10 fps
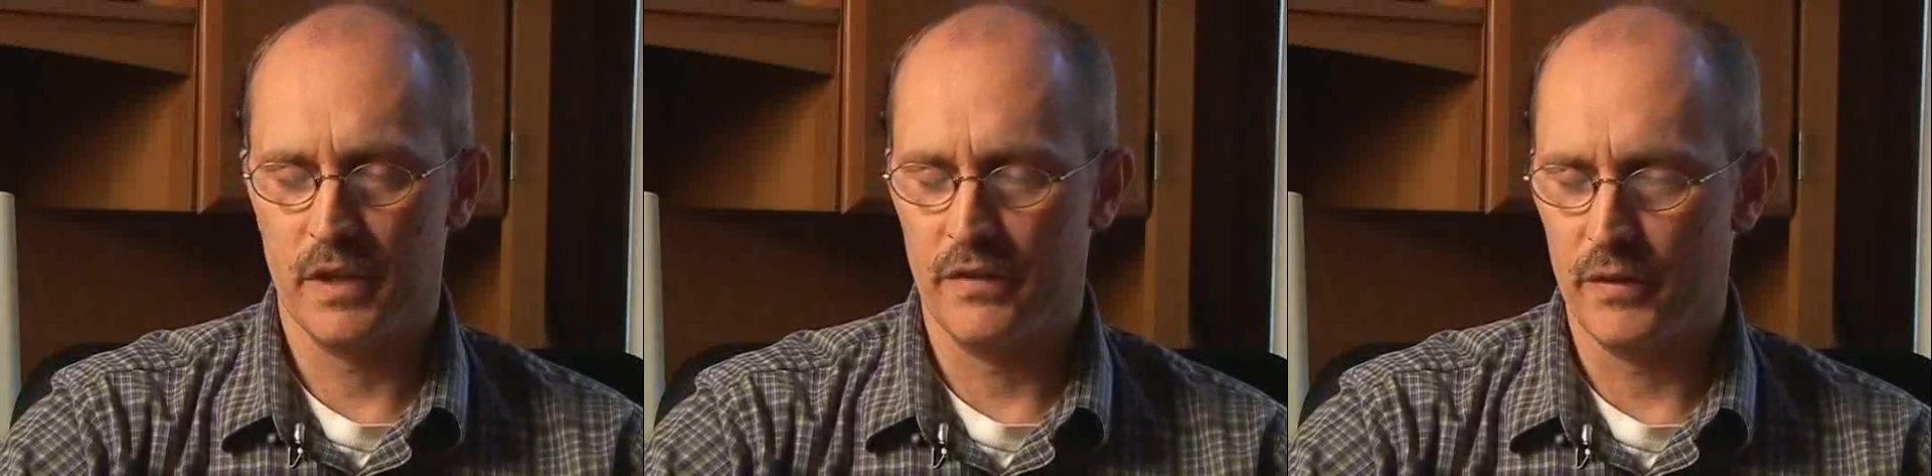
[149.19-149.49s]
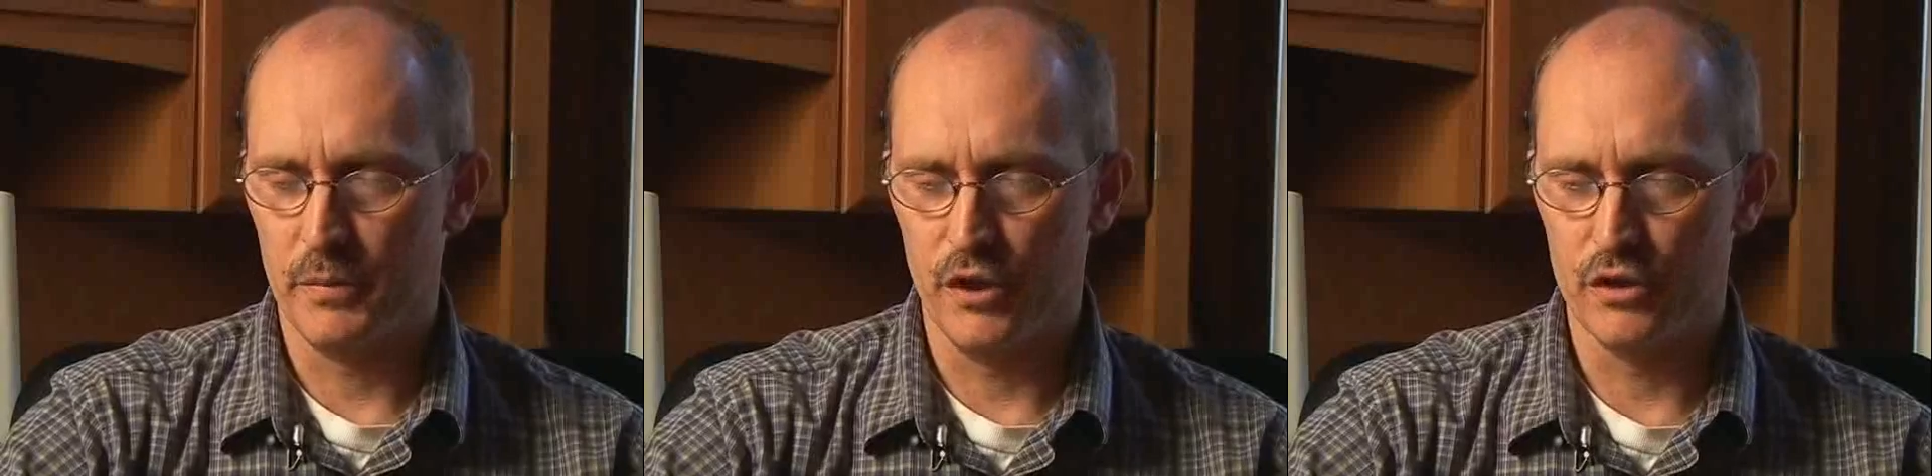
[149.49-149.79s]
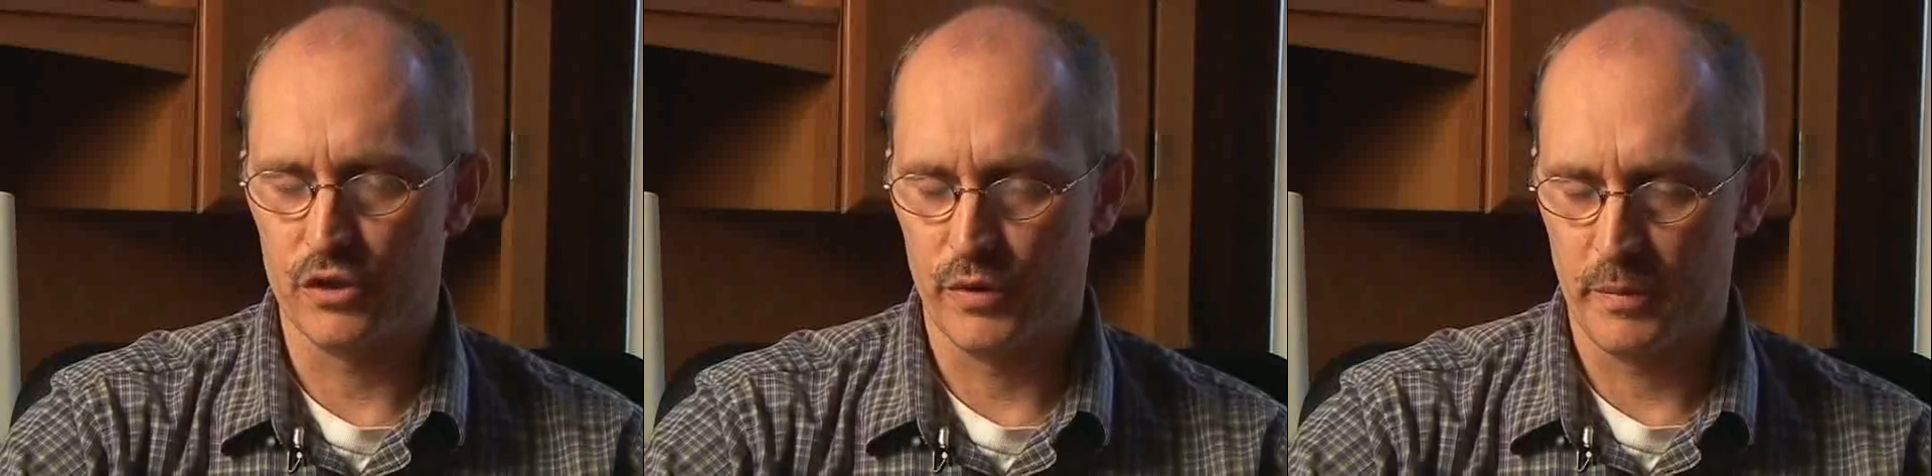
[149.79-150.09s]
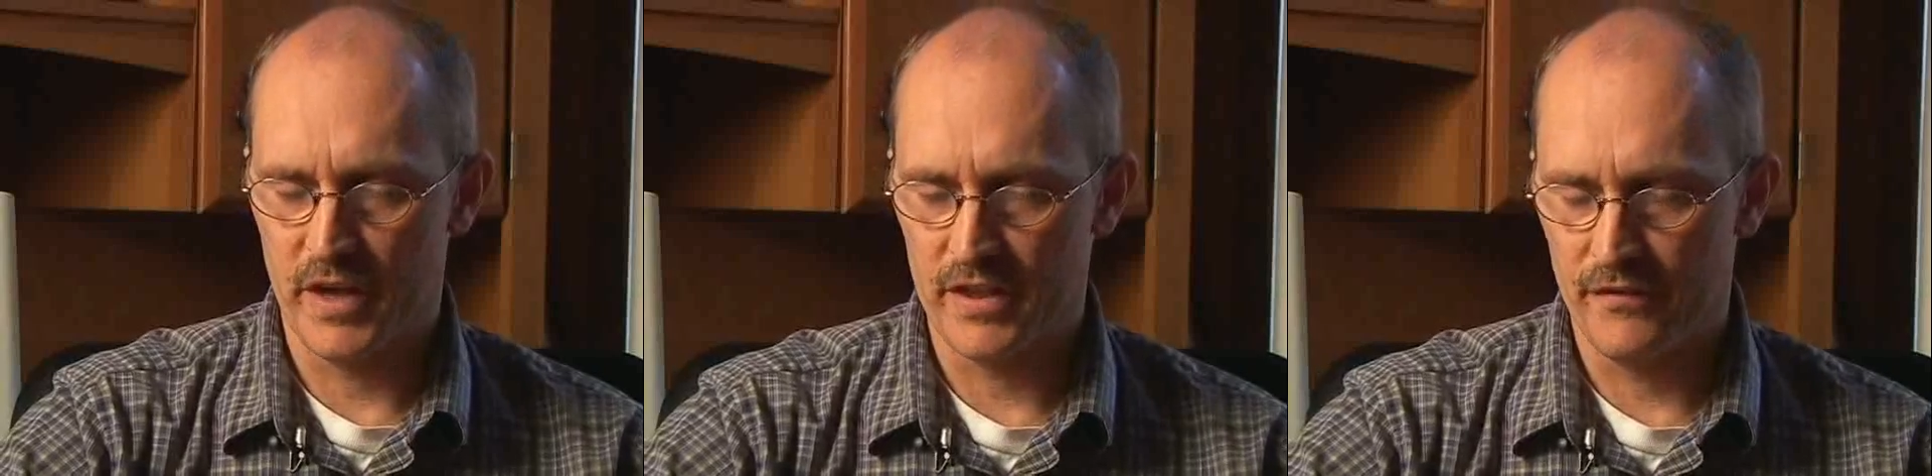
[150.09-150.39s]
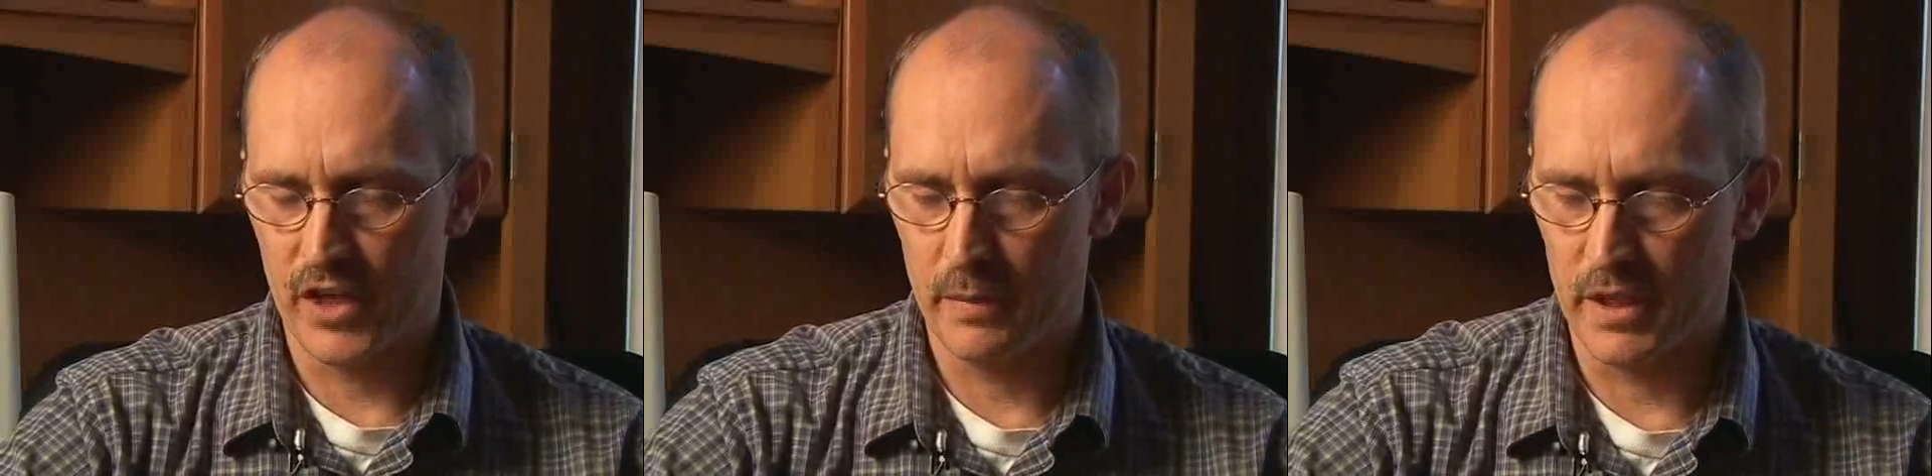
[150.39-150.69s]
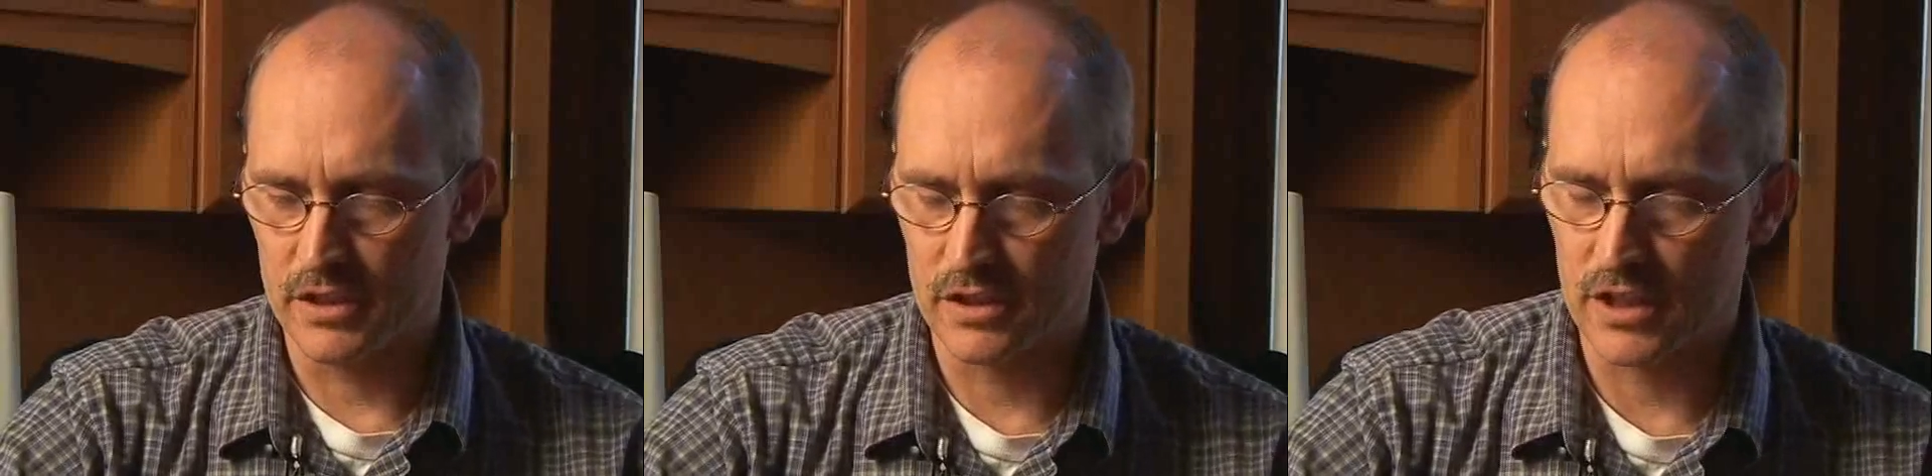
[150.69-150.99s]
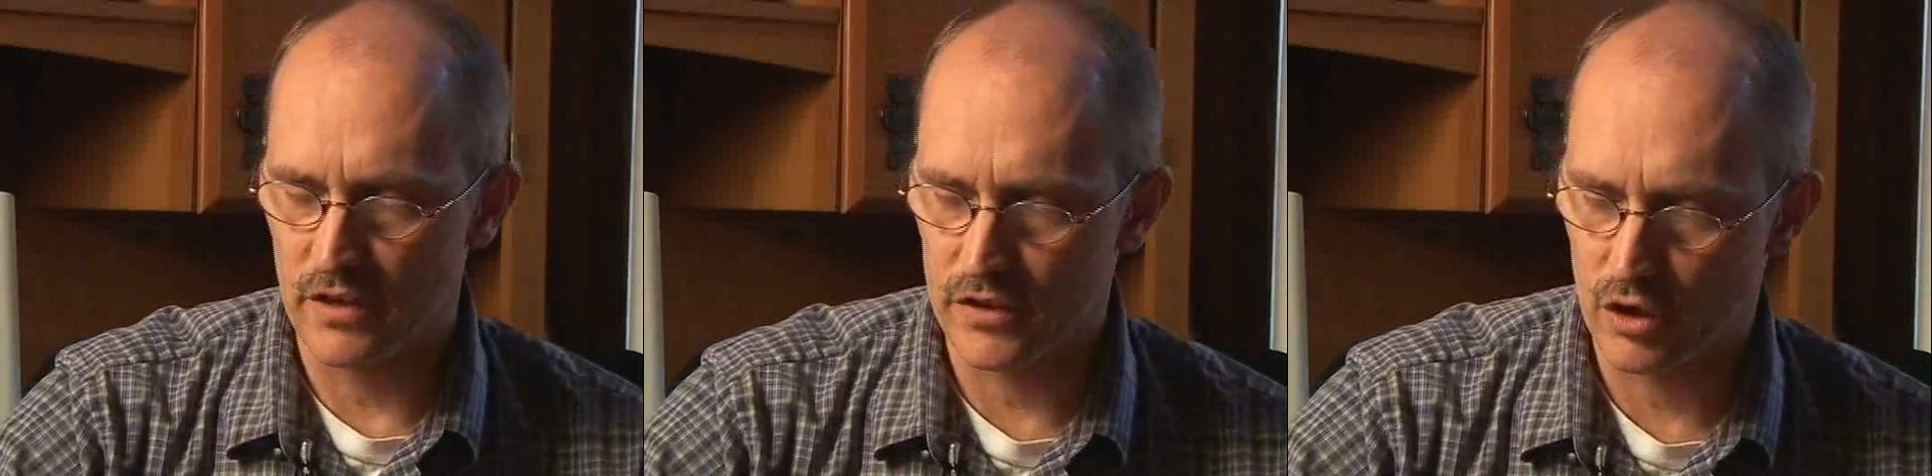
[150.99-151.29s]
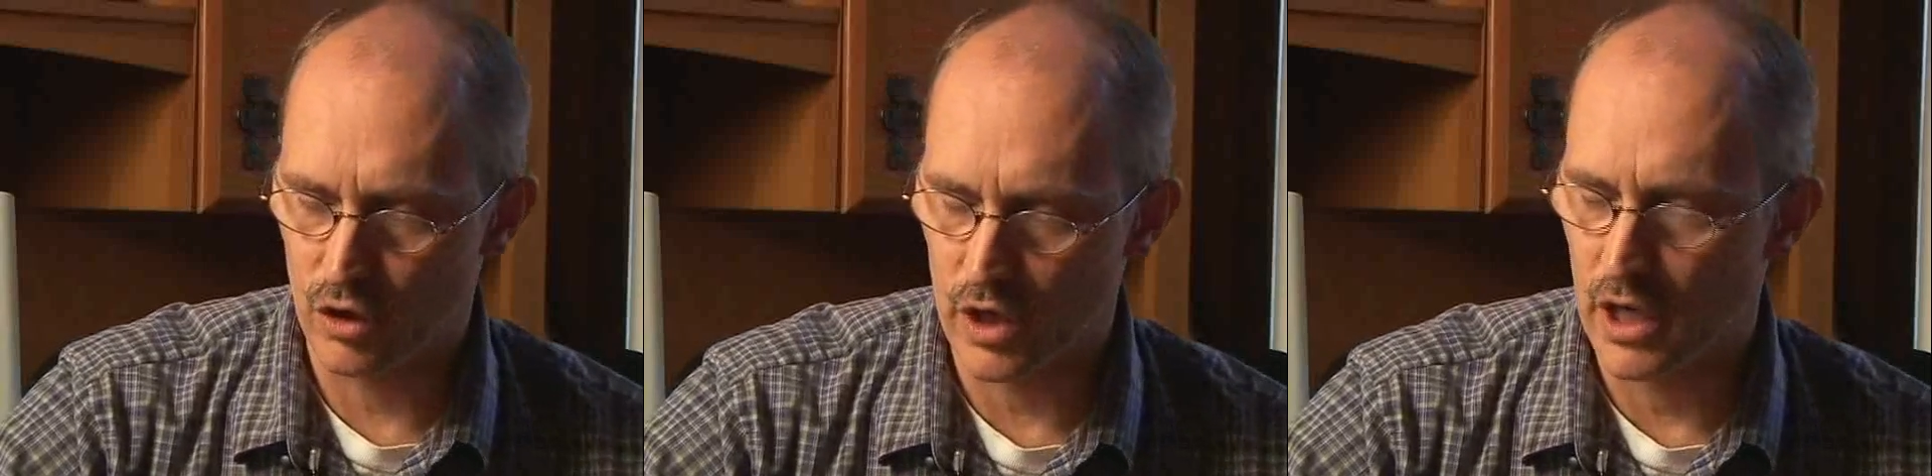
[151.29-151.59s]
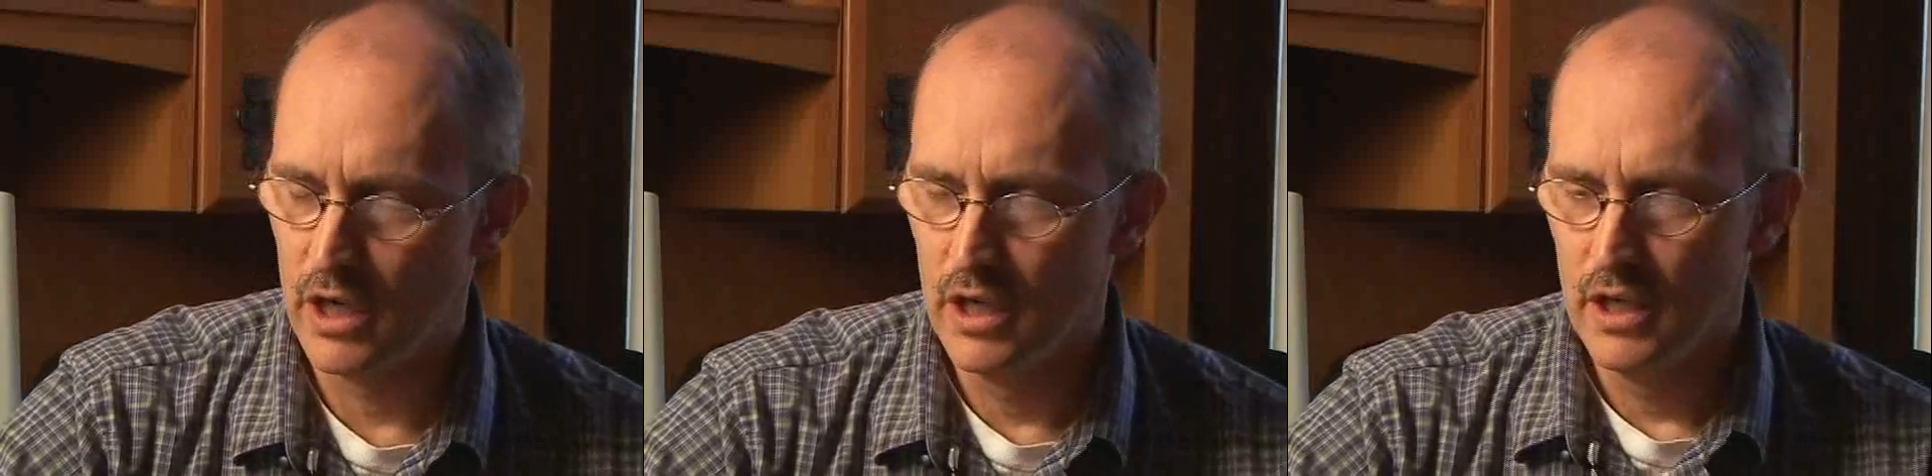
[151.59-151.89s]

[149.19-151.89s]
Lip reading: abuse with methamphetamines in South Dakota,